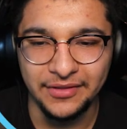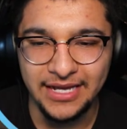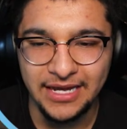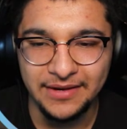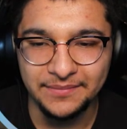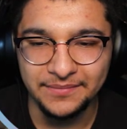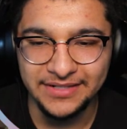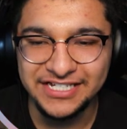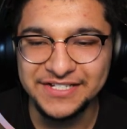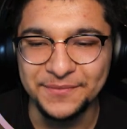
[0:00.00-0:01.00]
the game.
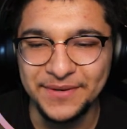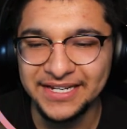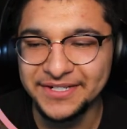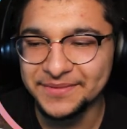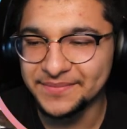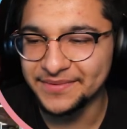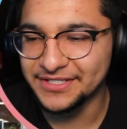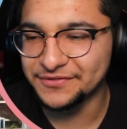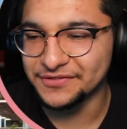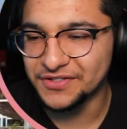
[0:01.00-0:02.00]
This is William.
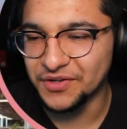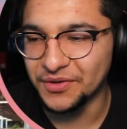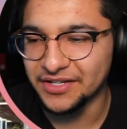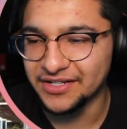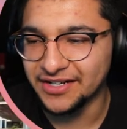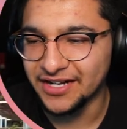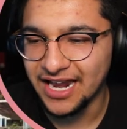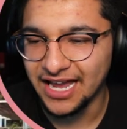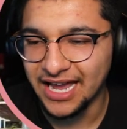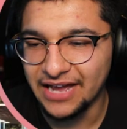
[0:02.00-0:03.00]
This was scored
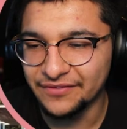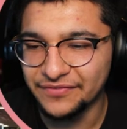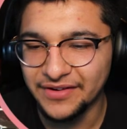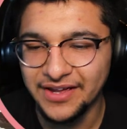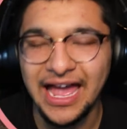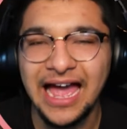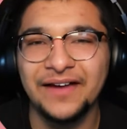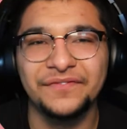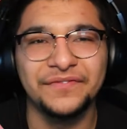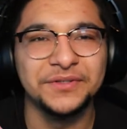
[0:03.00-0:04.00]
like a
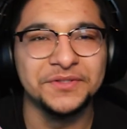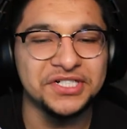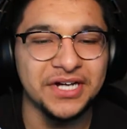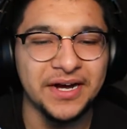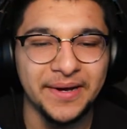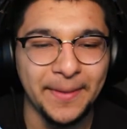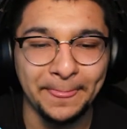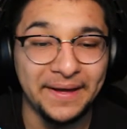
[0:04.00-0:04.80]
half field shot.